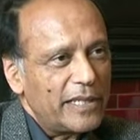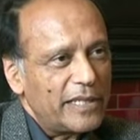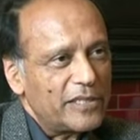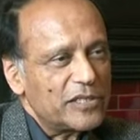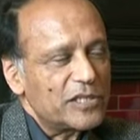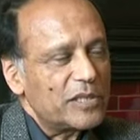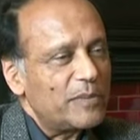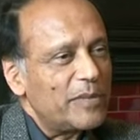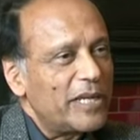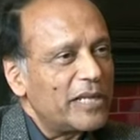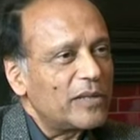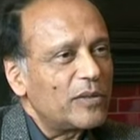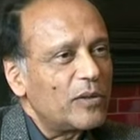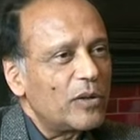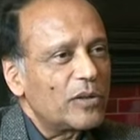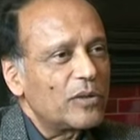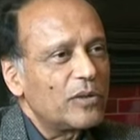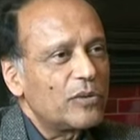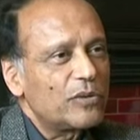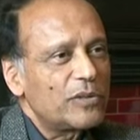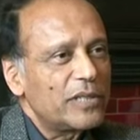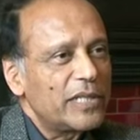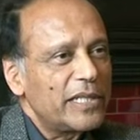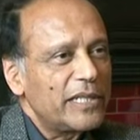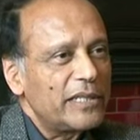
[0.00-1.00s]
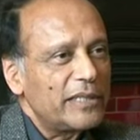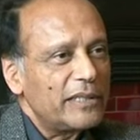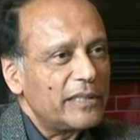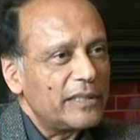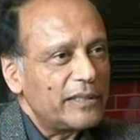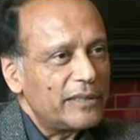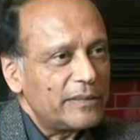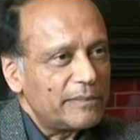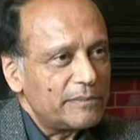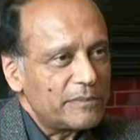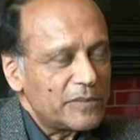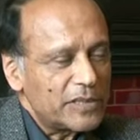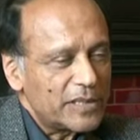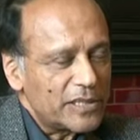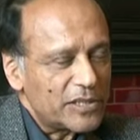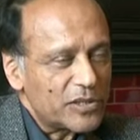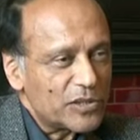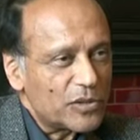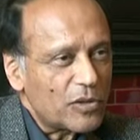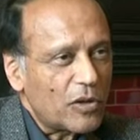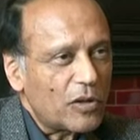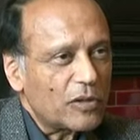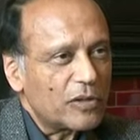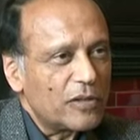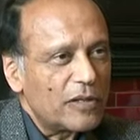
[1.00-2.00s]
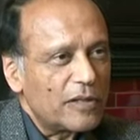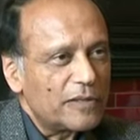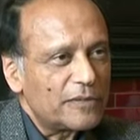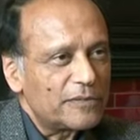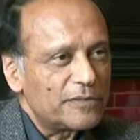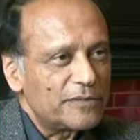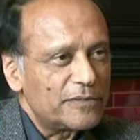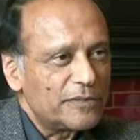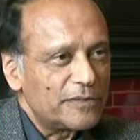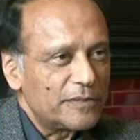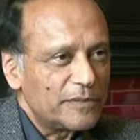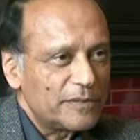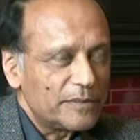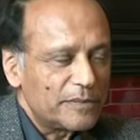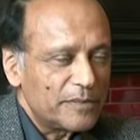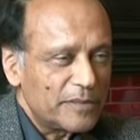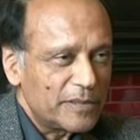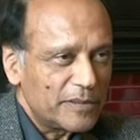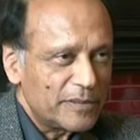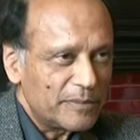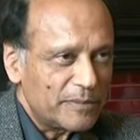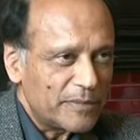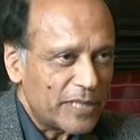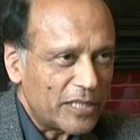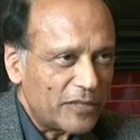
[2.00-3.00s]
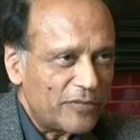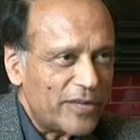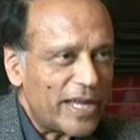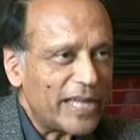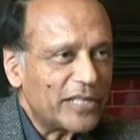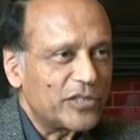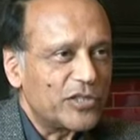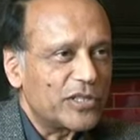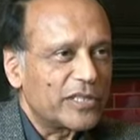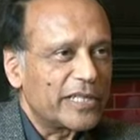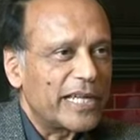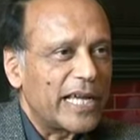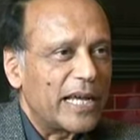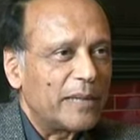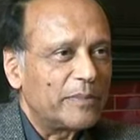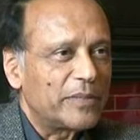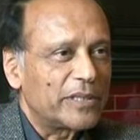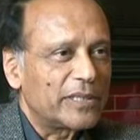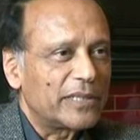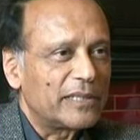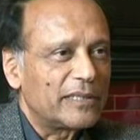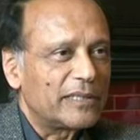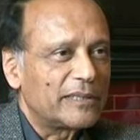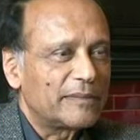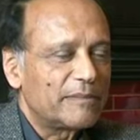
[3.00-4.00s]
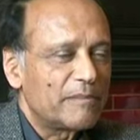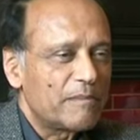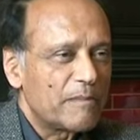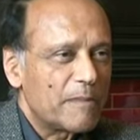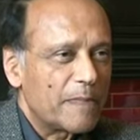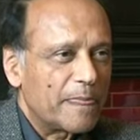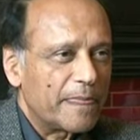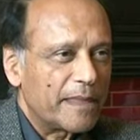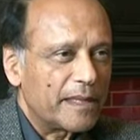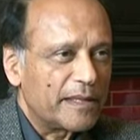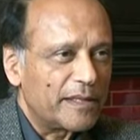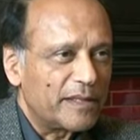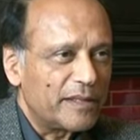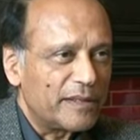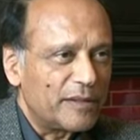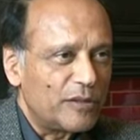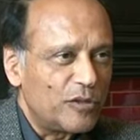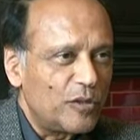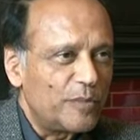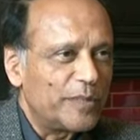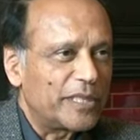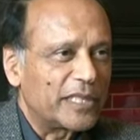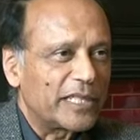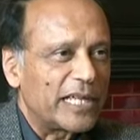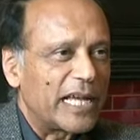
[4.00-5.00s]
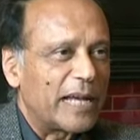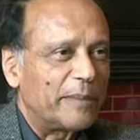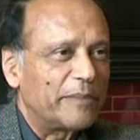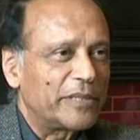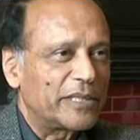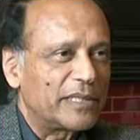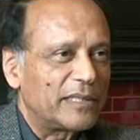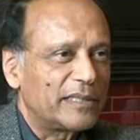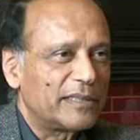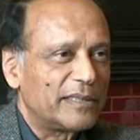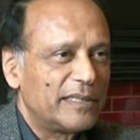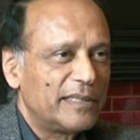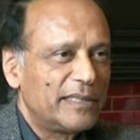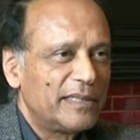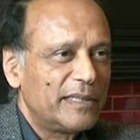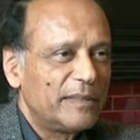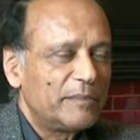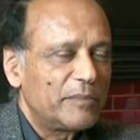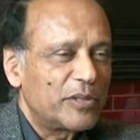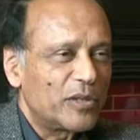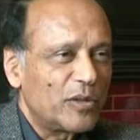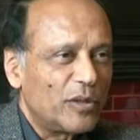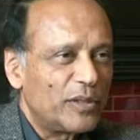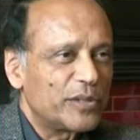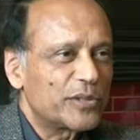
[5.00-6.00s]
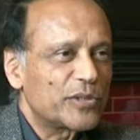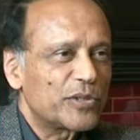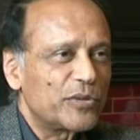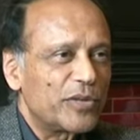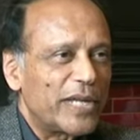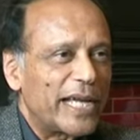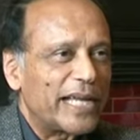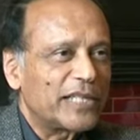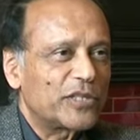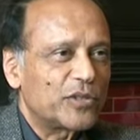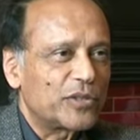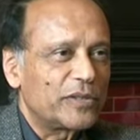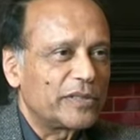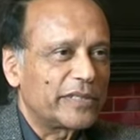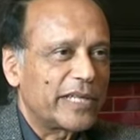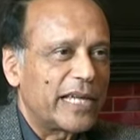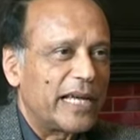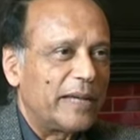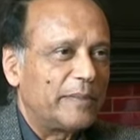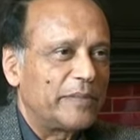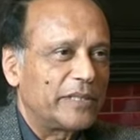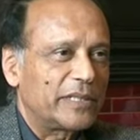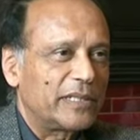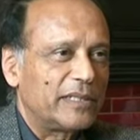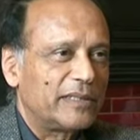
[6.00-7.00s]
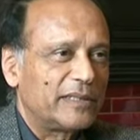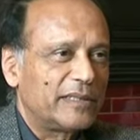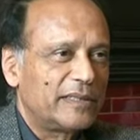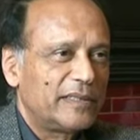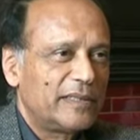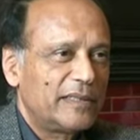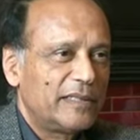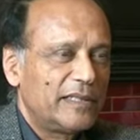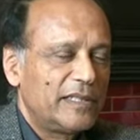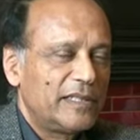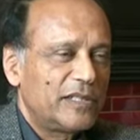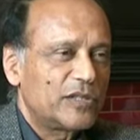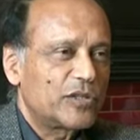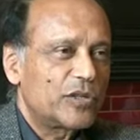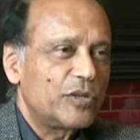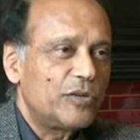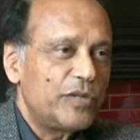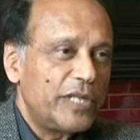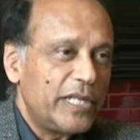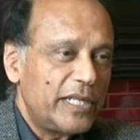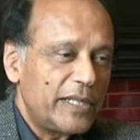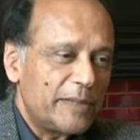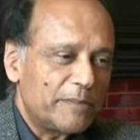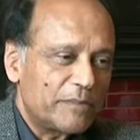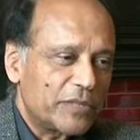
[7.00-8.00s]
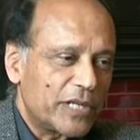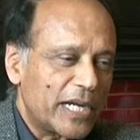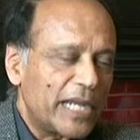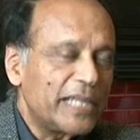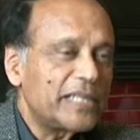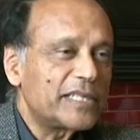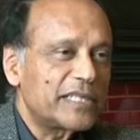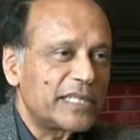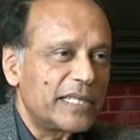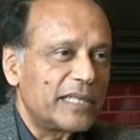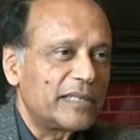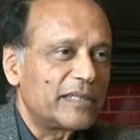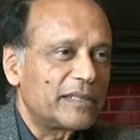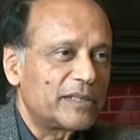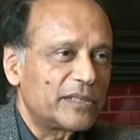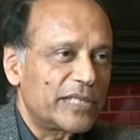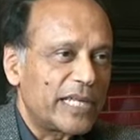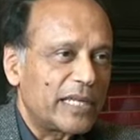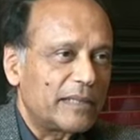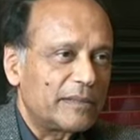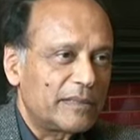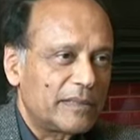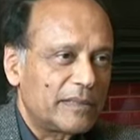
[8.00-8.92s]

estimate not only the stock of manufactured capital and human capital, but also natural capital. So you need a pricing